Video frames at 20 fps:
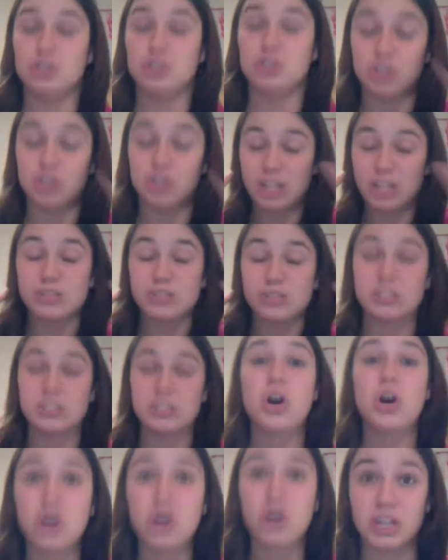
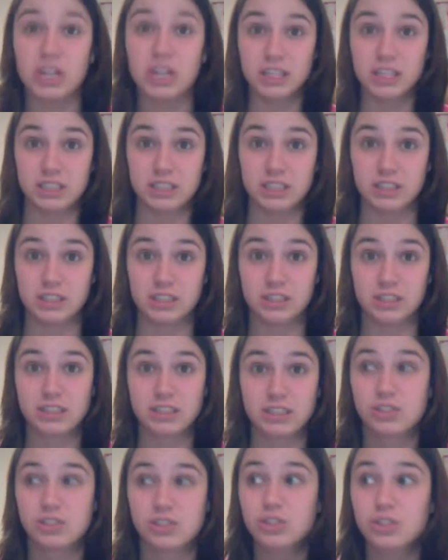retarded.
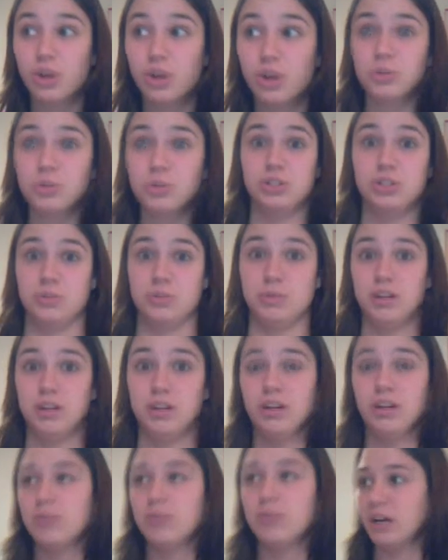It's so stupid.
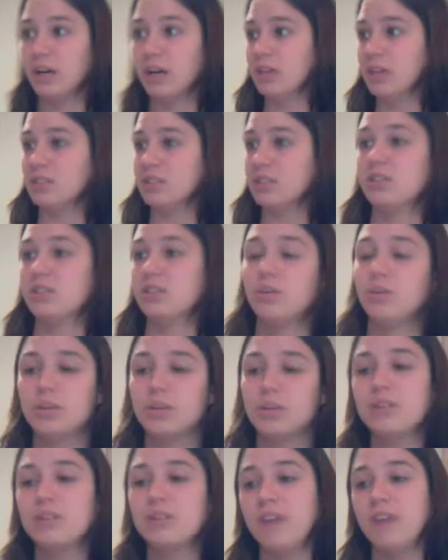Oh my gosh. So we're
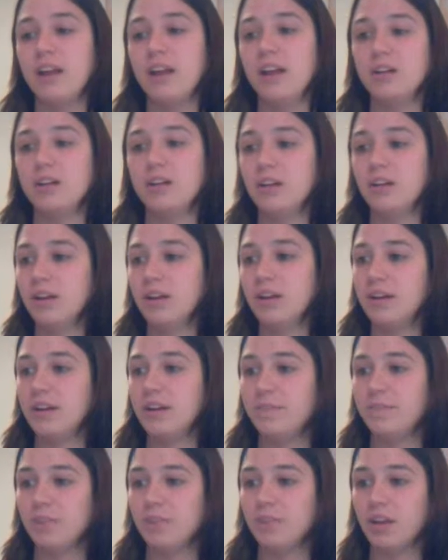gonna fight it.
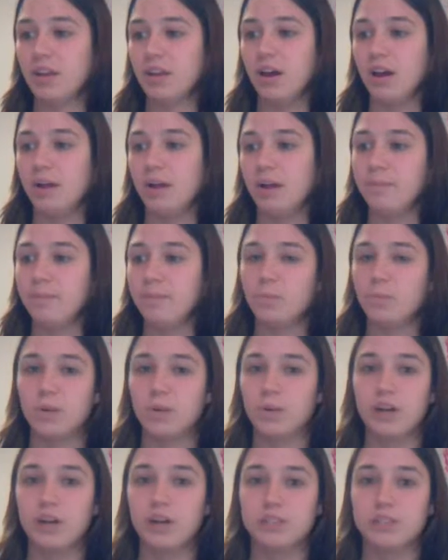We're
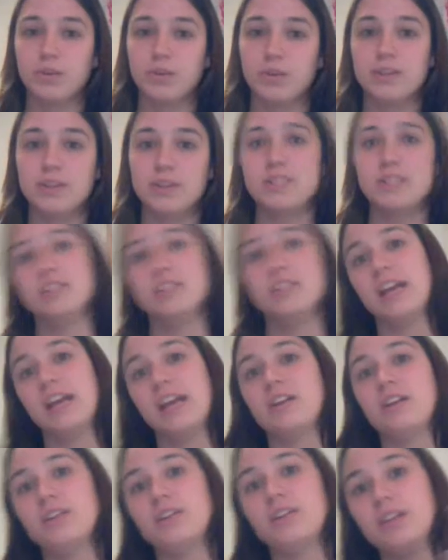also going to stand
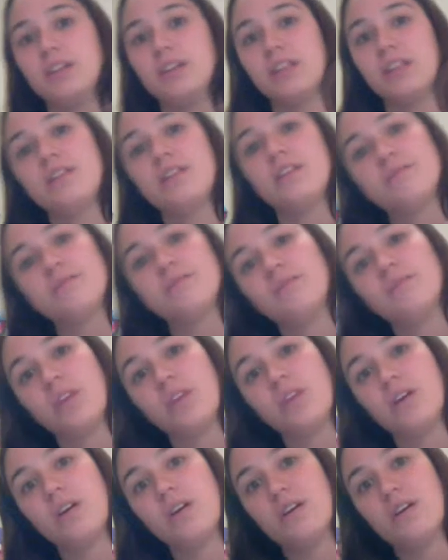underneath it
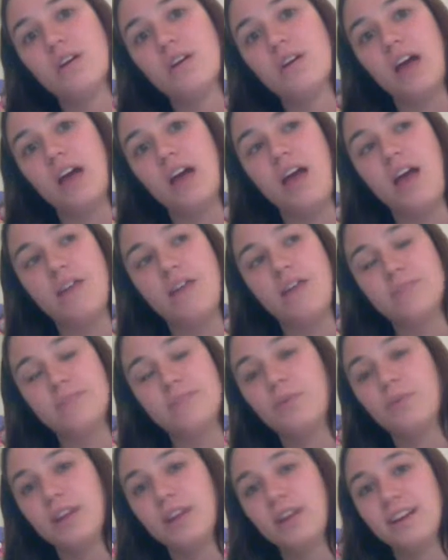every
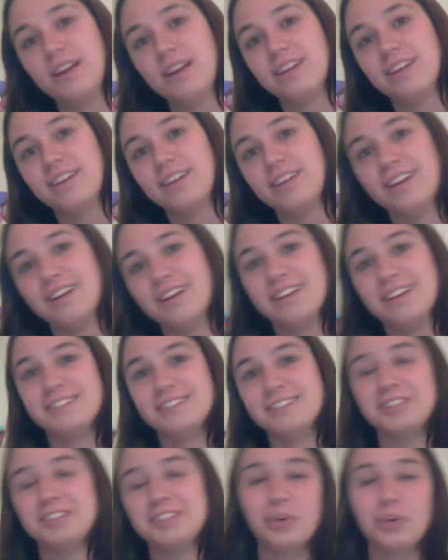morning,
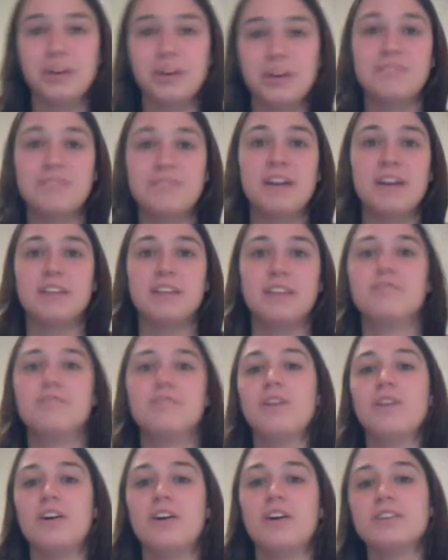so when it finally
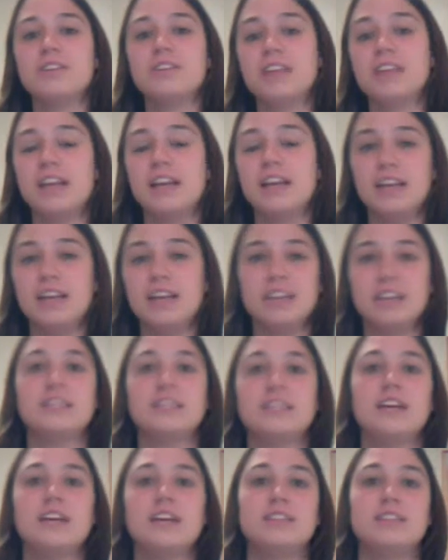falls and it hits
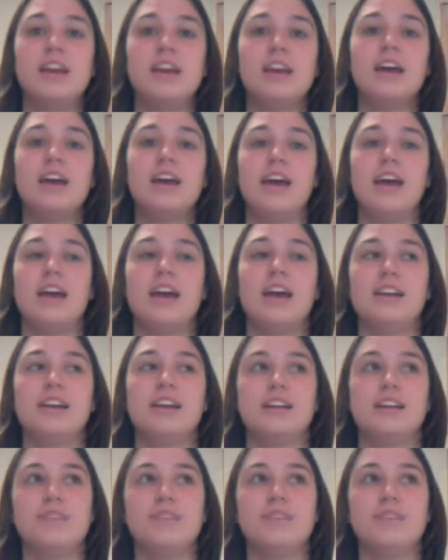us and it